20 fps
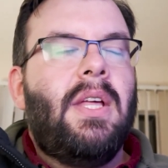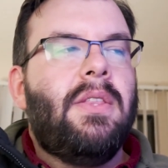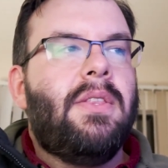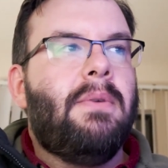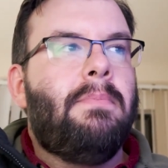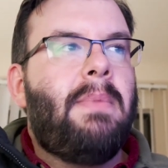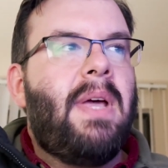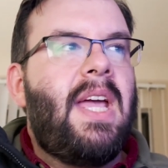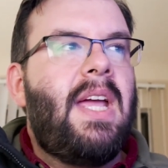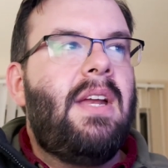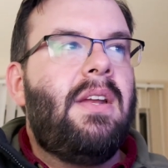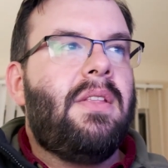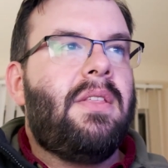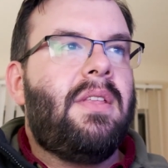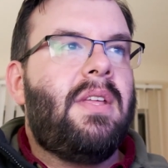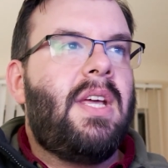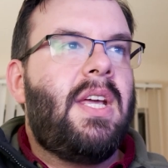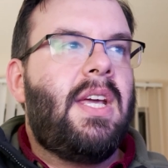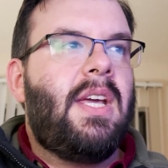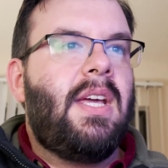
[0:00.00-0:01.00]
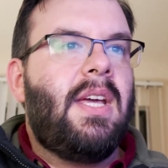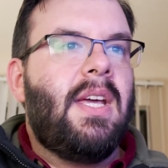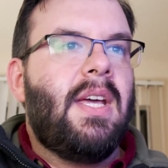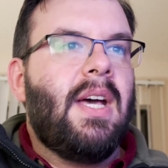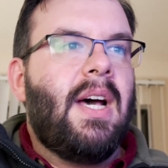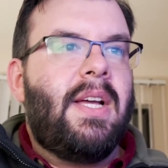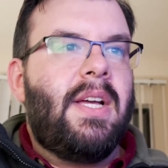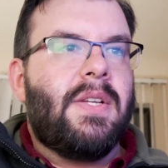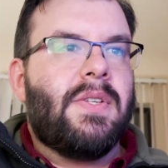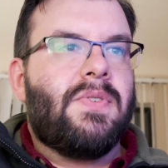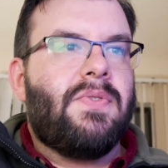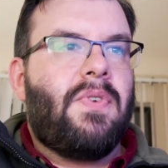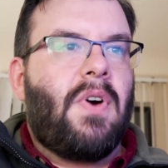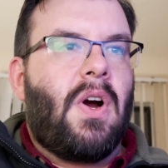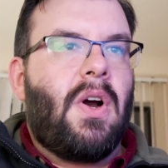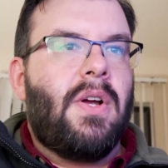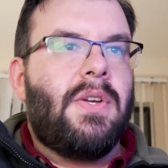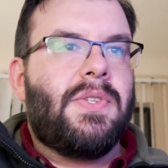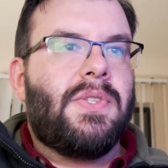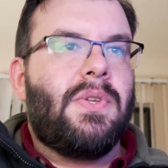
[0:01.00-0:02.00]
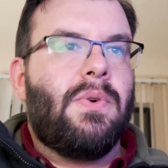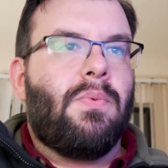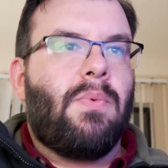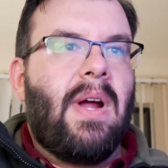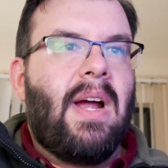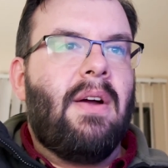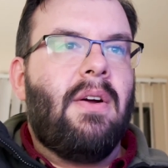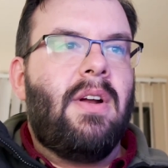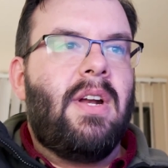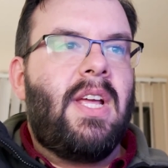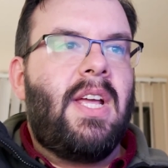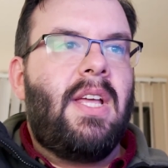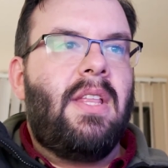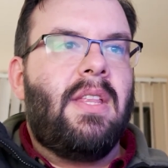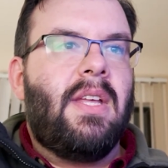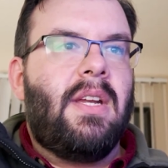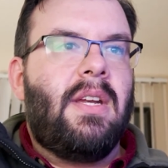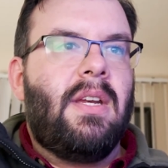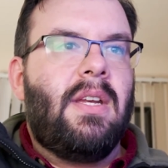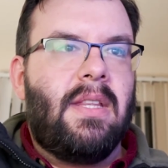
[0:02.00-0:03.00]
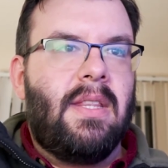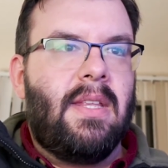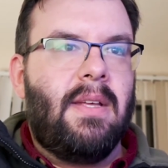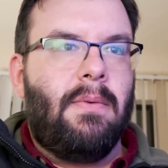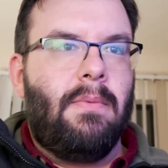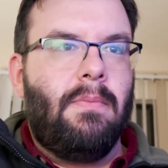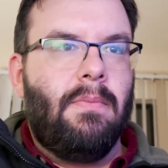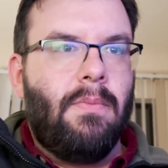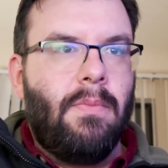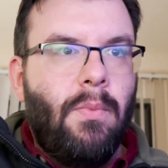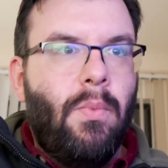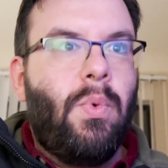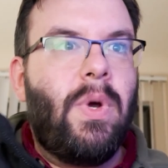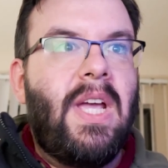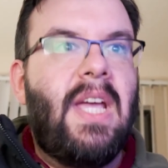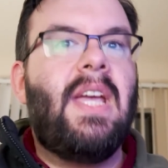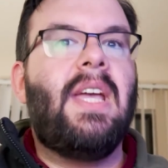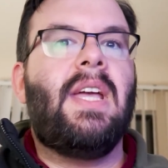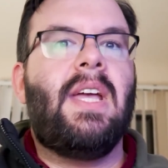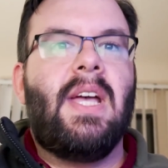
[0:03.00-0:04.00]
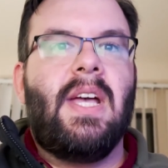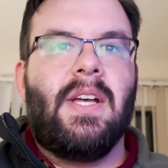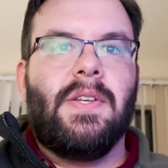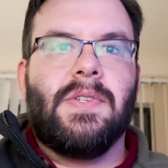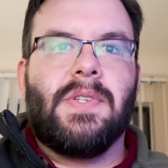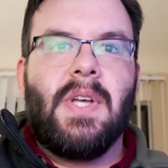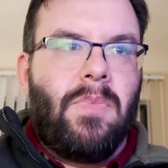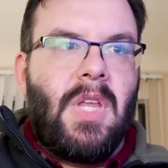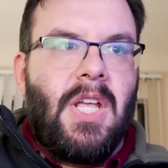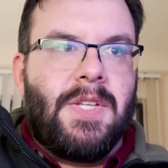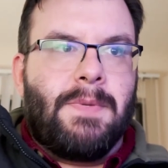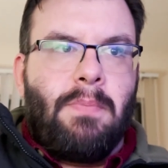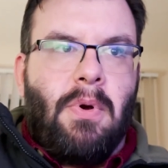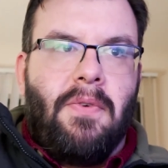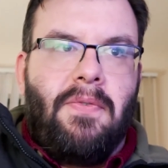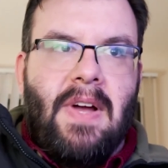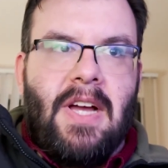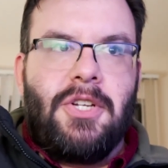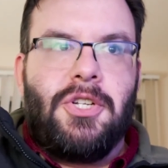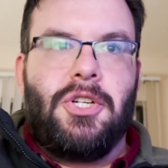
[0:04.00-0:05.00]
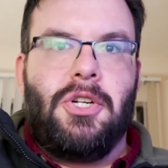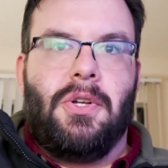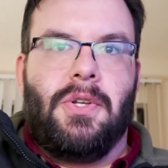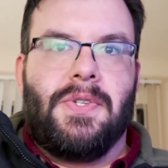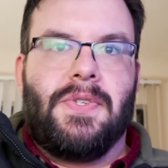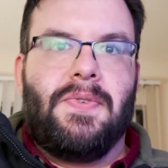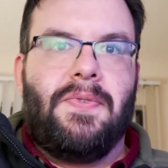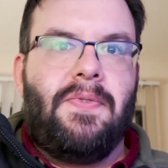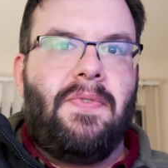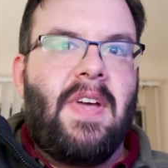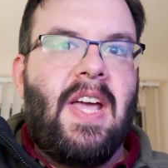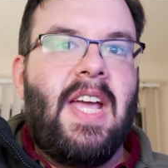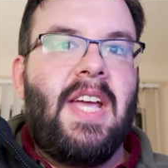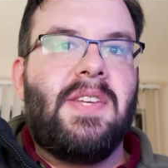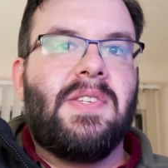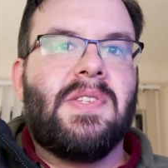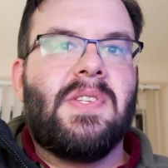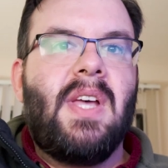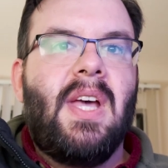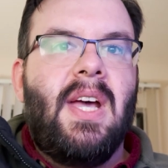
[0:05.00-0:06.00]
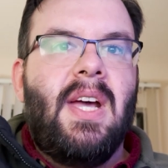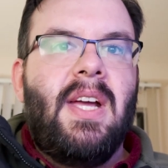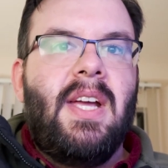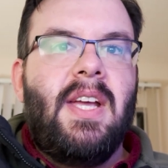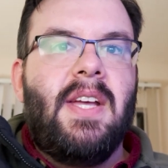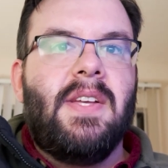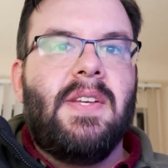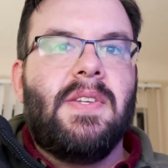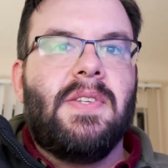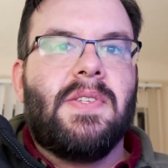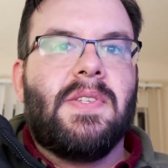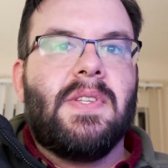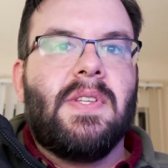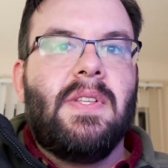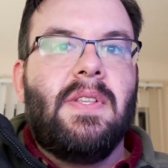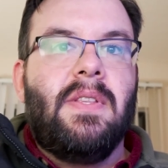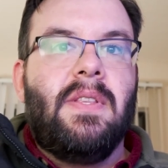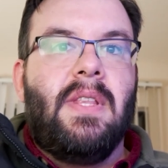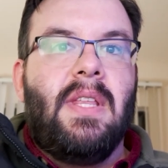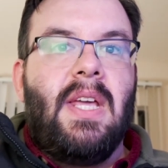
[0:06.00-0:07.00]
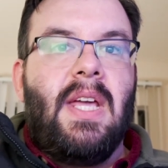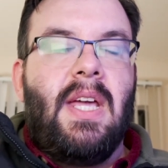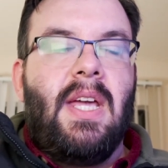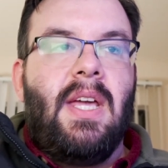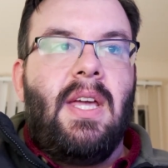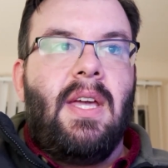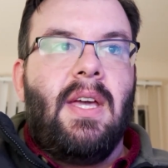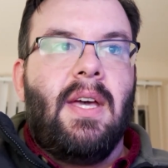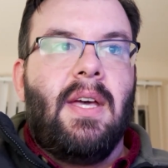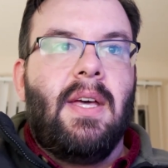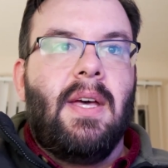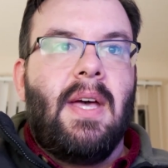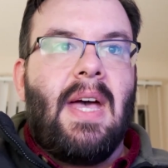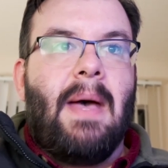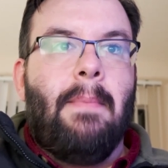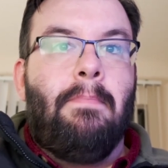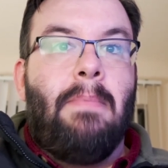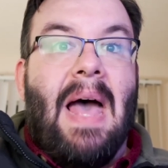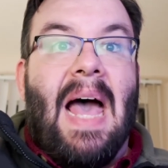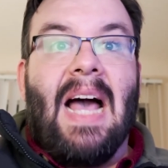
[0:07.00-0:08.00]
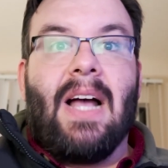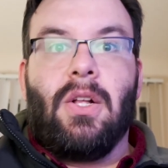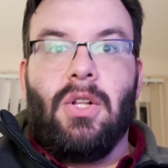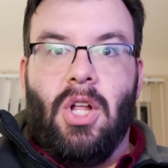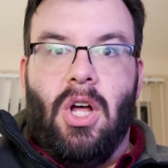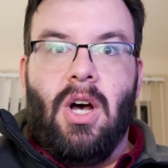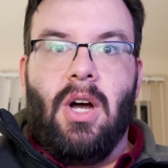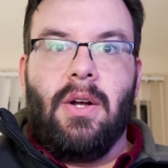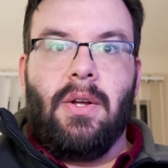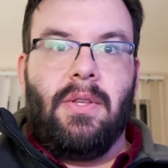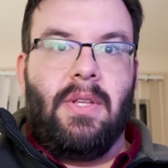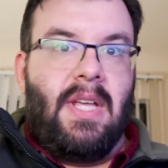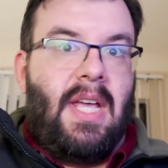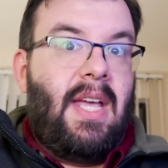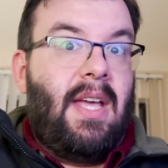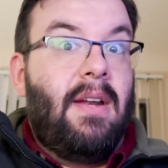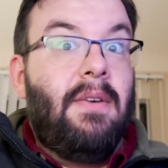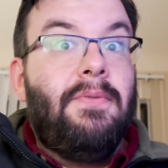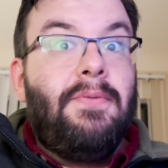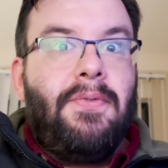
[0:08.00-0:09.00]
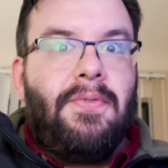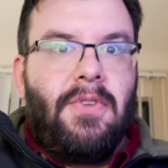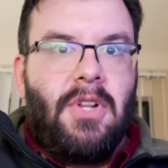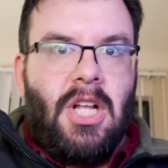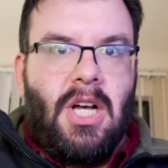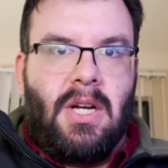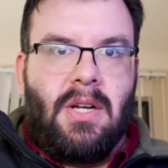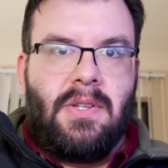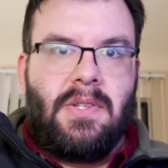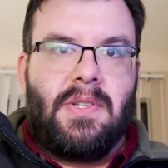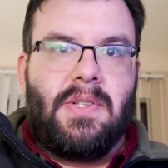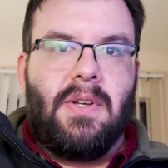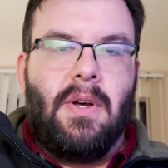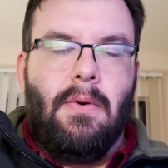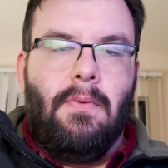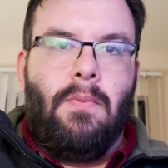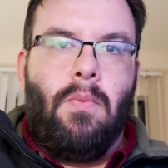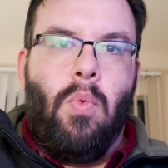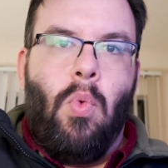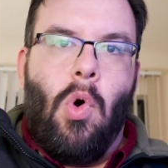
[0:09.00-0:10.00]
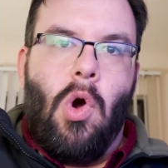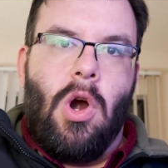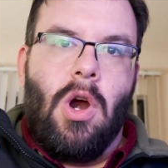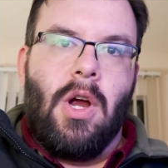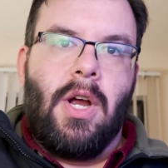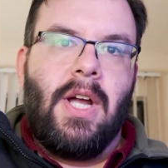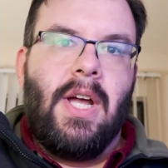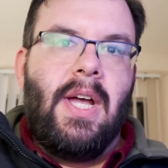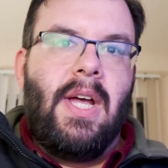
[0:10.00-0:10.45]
The main thing as far as the rarity that we as professionals face is the backlog, the influx of work.